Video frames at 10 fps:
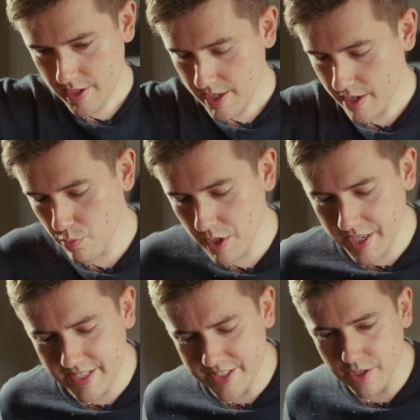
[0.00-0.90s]
And what
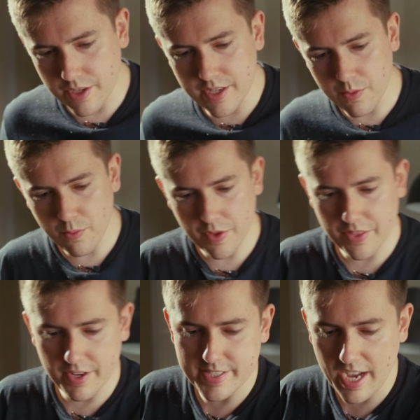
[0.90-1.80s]
is good with
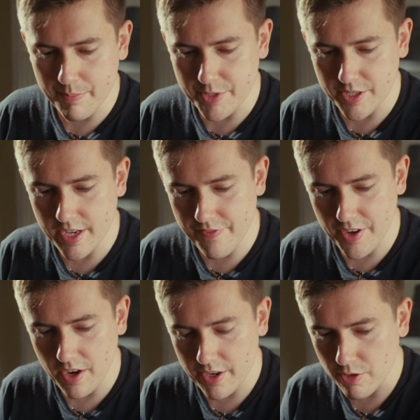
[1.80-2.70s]
an adapter if
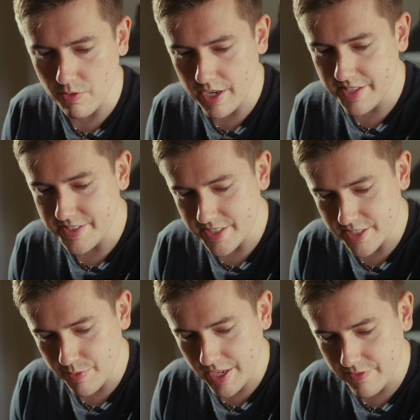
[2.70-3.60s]
there are no rods? And
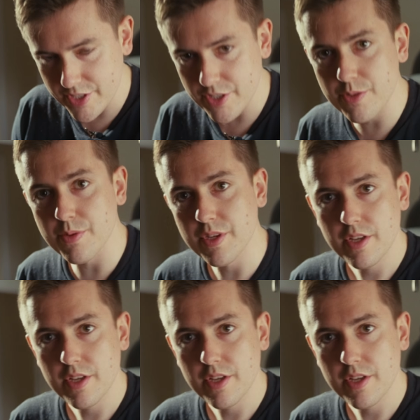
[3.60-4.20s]
so we have 2